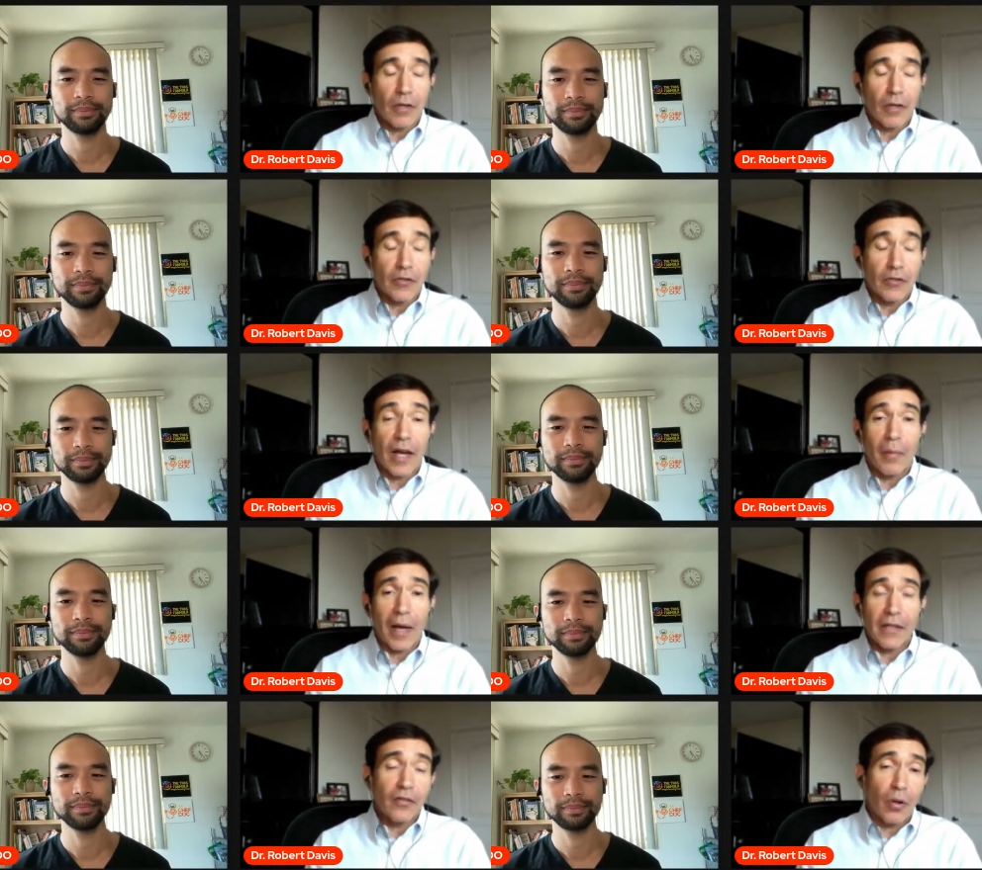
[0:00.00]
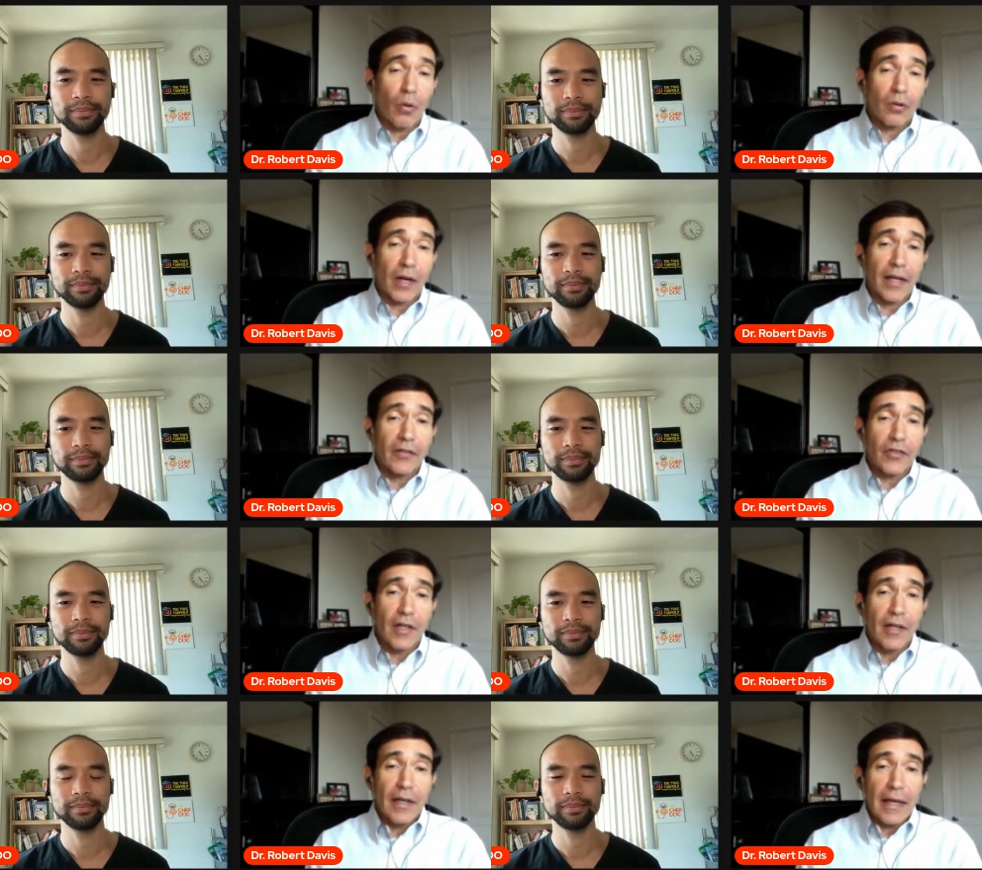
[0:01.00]
Speaker 1: and I try to in all my meals and whole
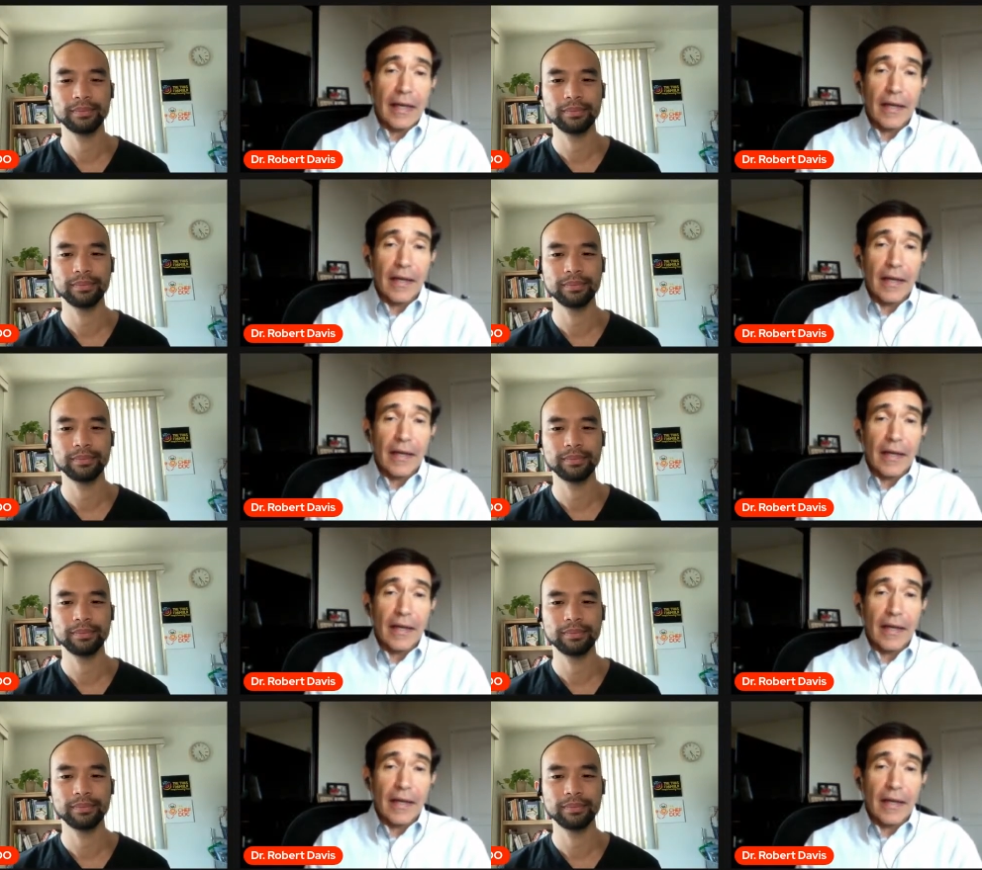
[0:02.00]
grains.